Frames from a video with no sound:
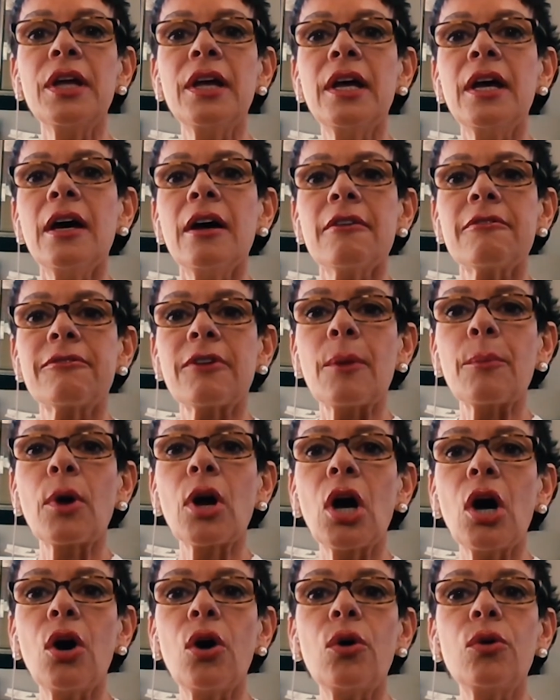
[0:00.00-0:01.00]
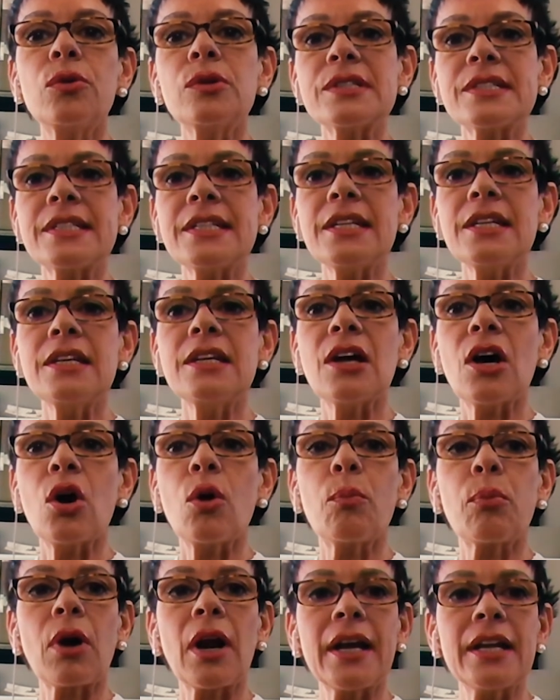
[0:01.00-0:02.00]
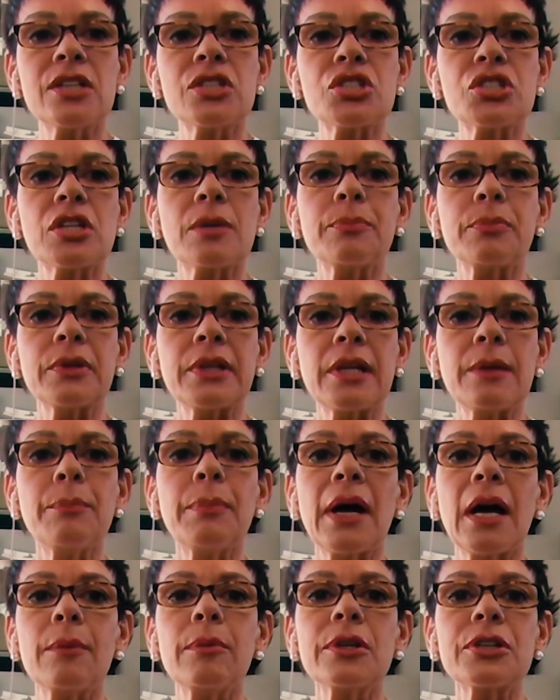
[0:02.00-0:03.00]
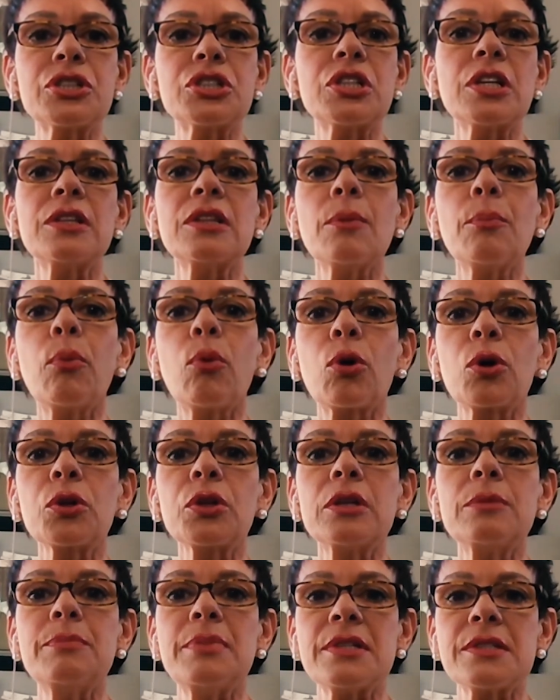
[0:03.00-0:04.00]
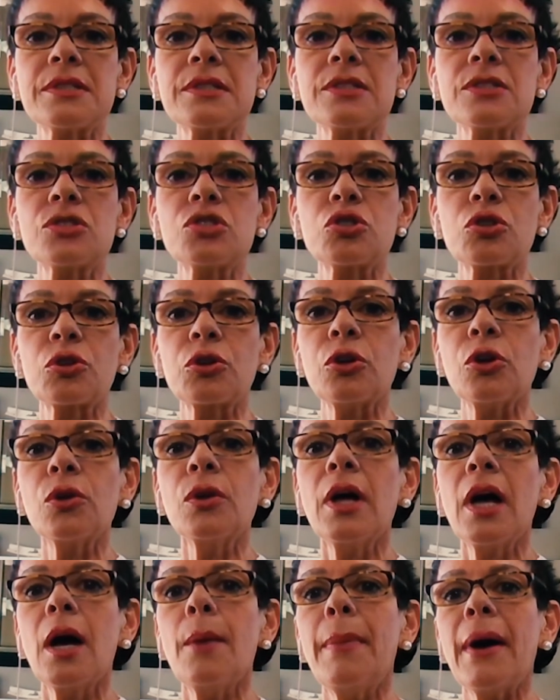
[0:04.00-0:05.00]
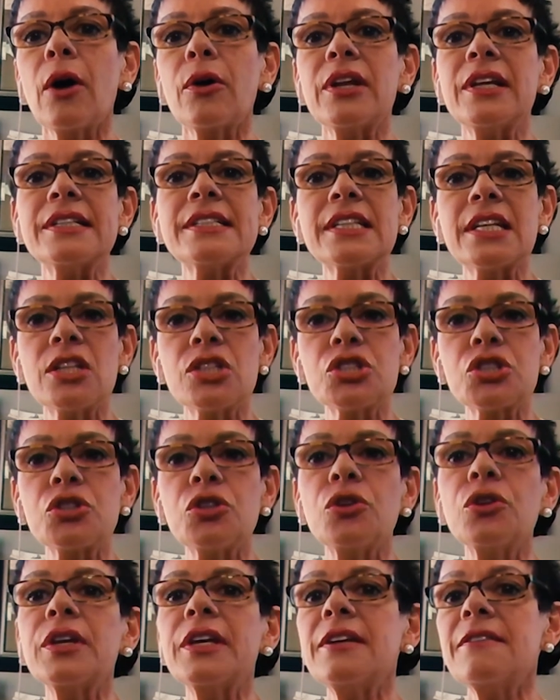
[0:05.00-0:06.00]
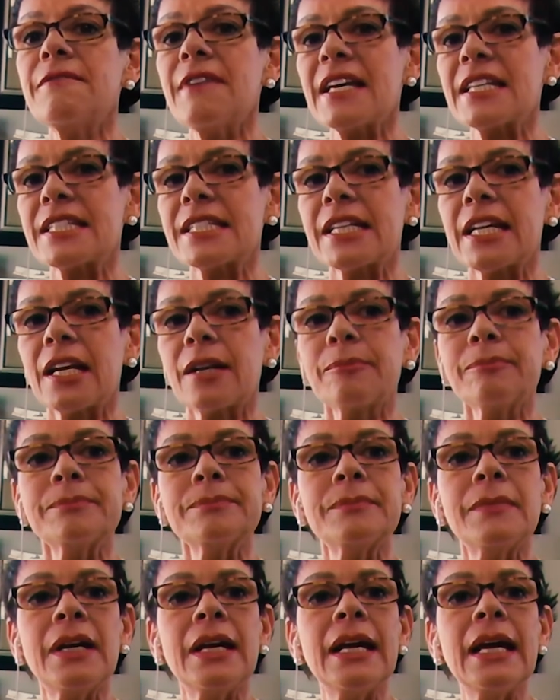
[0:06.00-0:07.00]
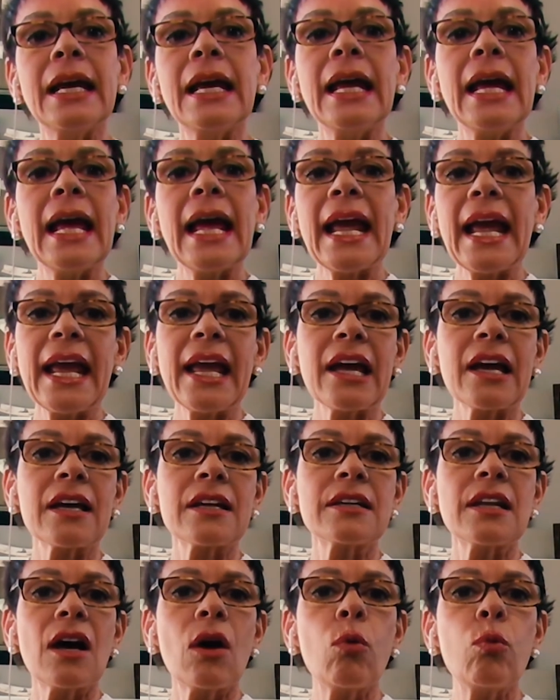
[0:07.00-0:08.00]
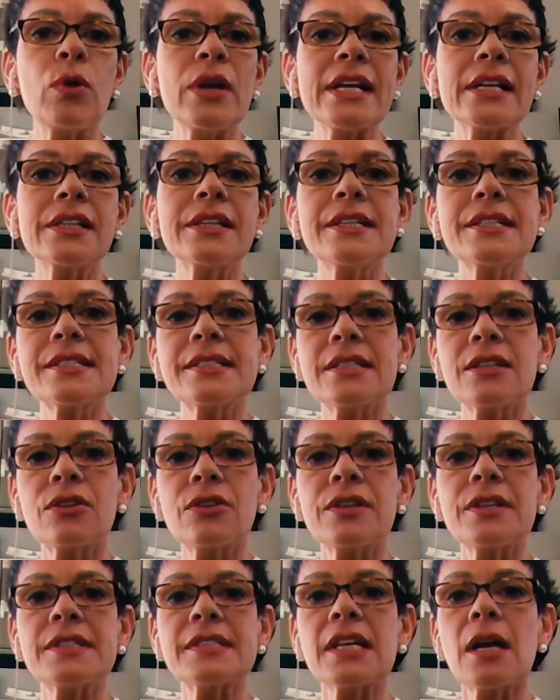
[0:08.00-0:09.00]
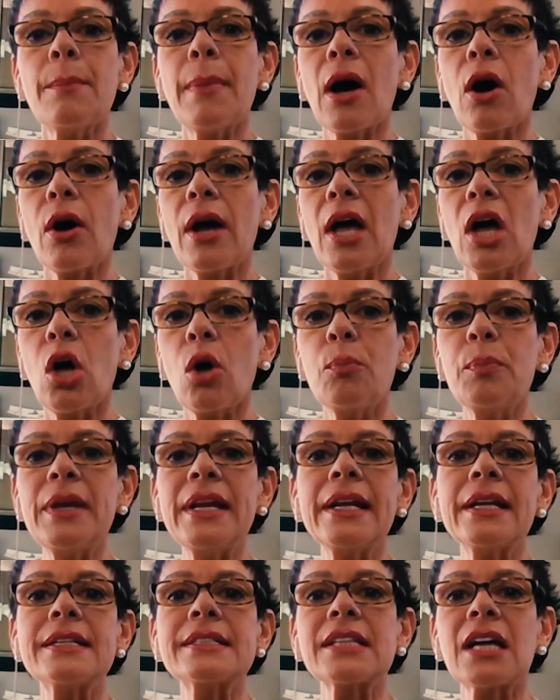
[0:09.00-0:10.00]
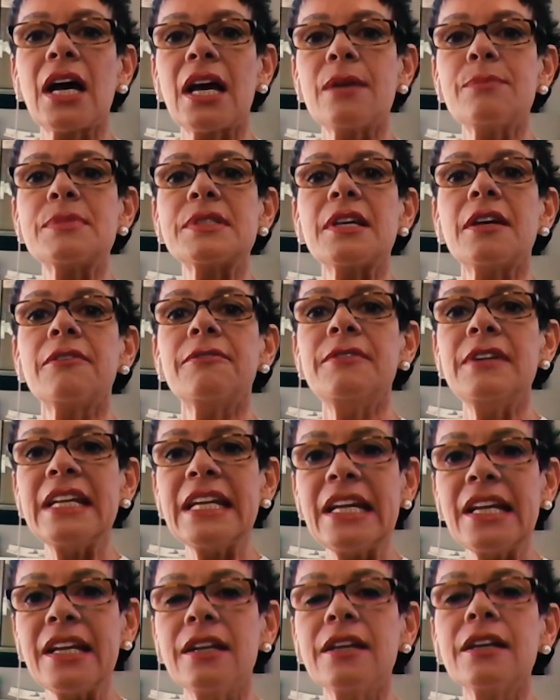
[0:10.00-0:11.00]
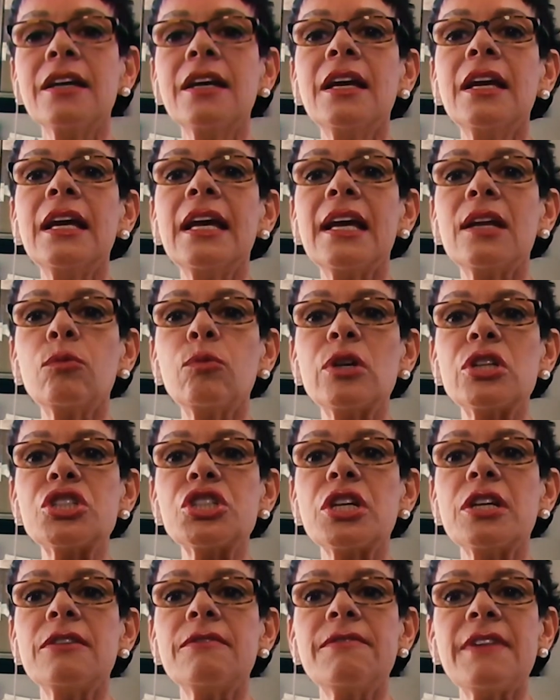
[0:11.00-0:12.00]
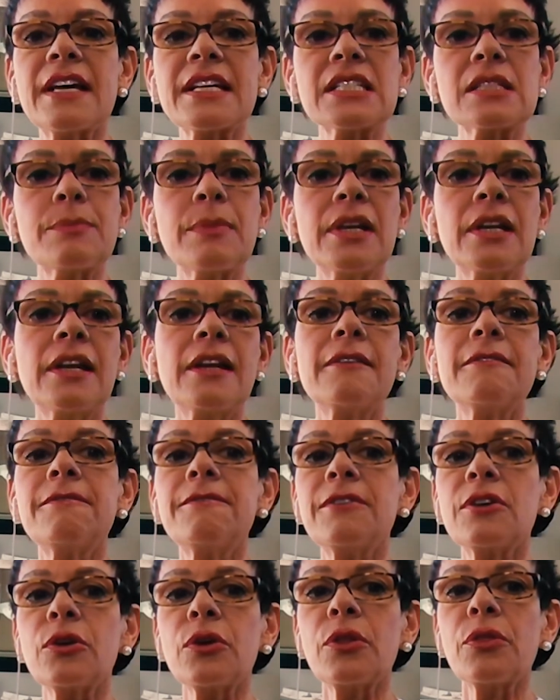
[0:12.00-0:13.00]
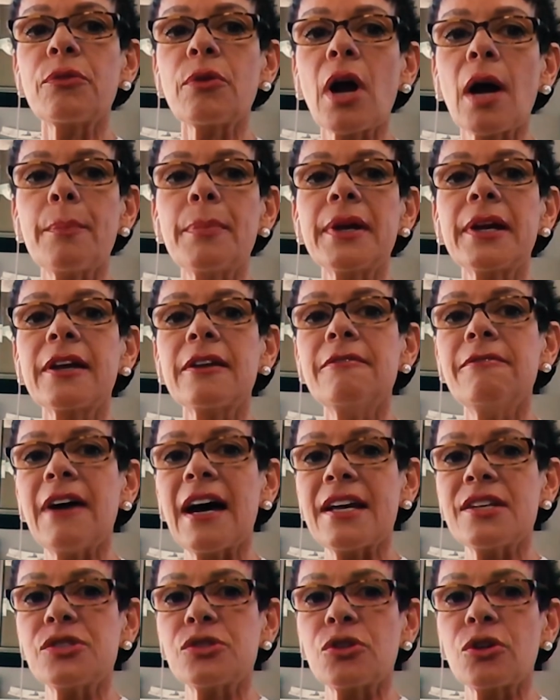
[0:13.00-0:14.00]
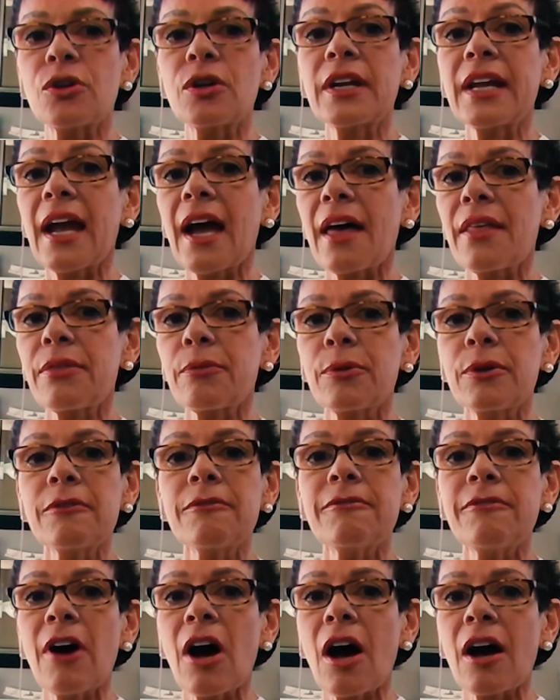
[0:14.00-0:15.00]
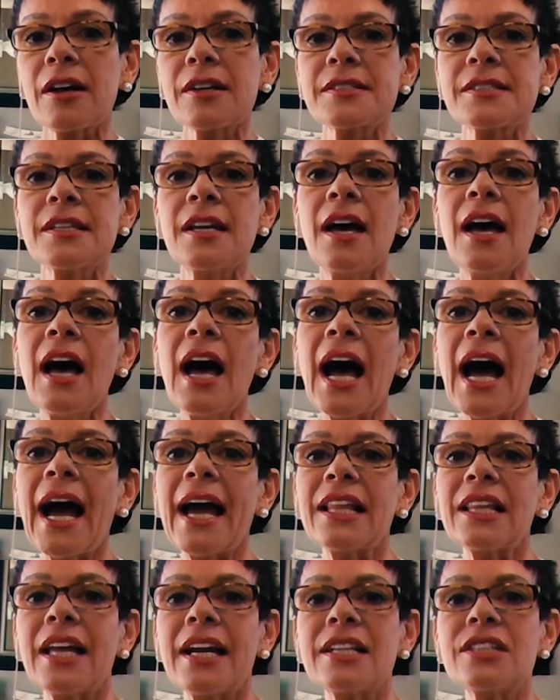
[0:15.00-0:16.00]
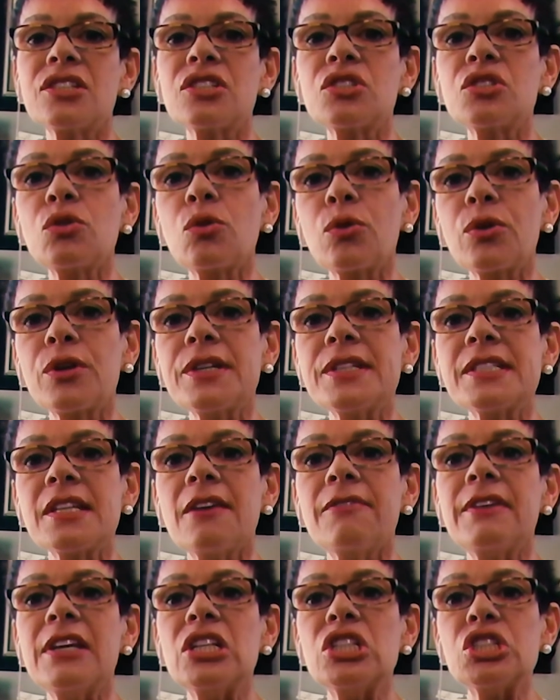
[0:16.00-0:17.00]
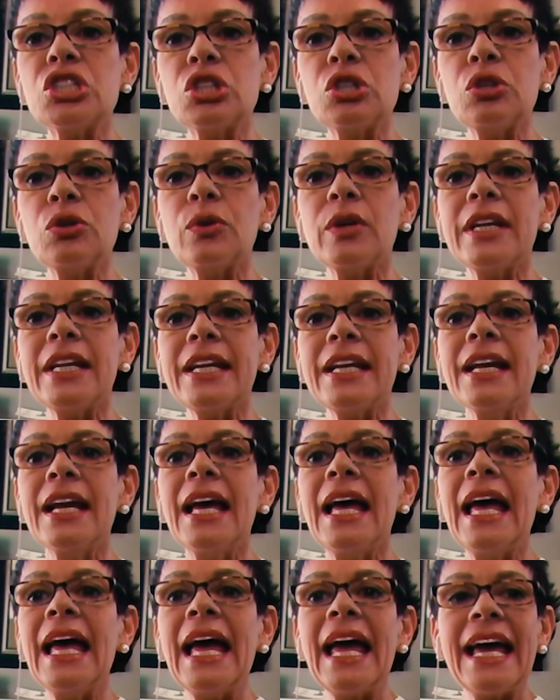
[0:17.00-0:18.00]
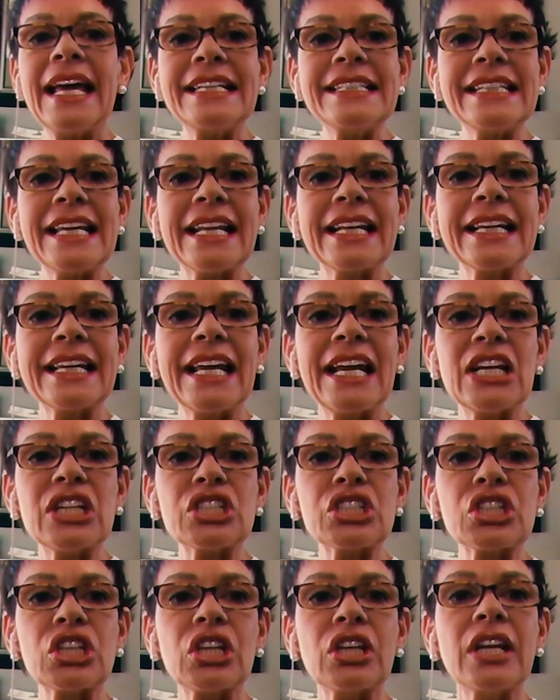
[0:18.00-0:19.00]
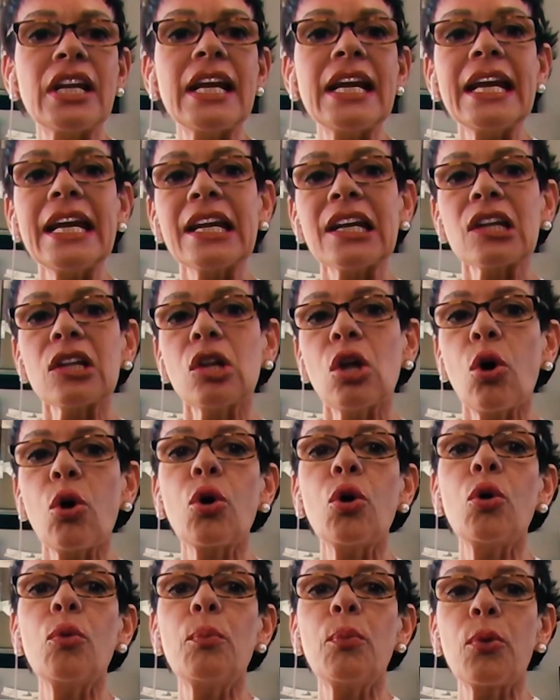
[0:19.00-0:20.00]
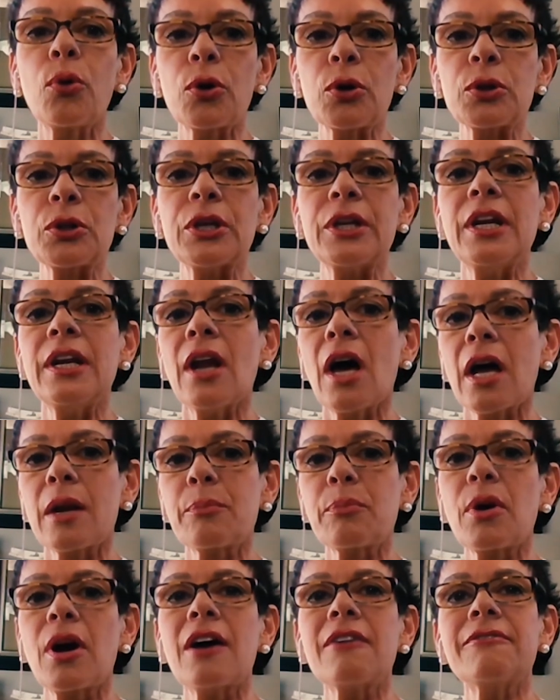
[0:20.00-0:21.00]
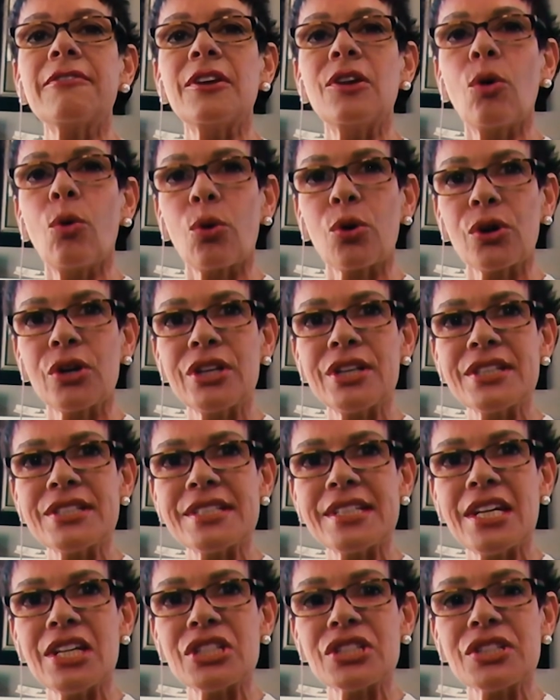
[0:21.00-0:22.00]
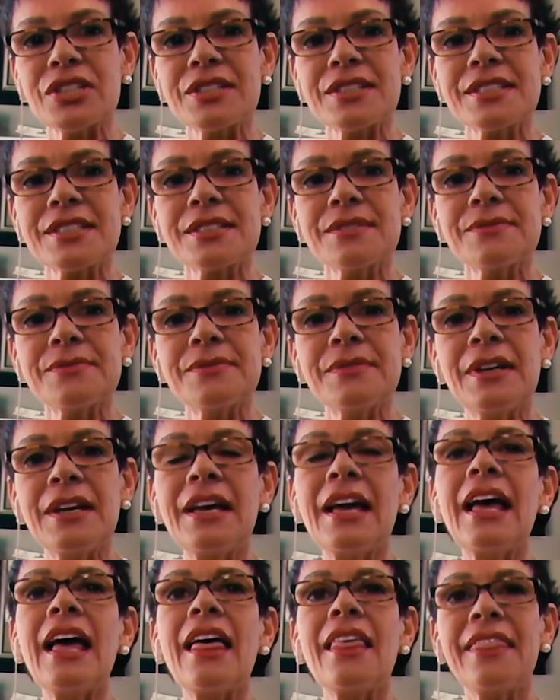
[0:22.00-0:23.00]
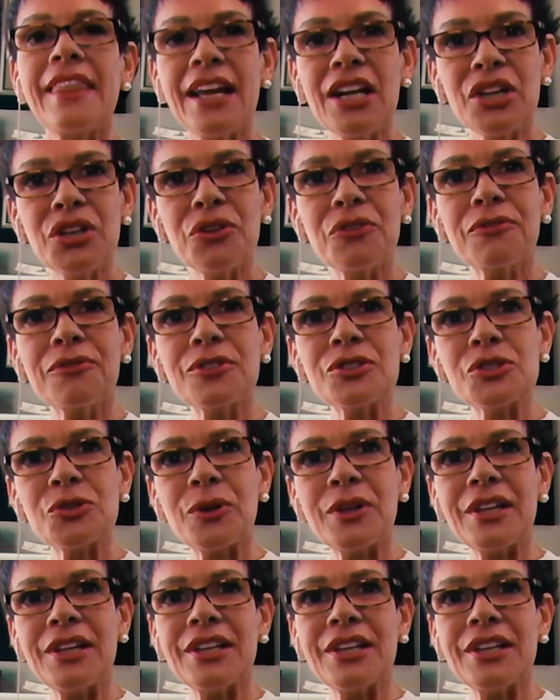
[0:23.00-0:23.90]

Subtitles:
from co-CIO Bryan Shipley published in the Portland Business Journal about intentional investing, and a weekly series about helping in times of need, in which investment and philanthropic advisor Catherine Fox highlights stories of ingenuity and dedication in local Portland nonprofit organizations. Thank you for joining us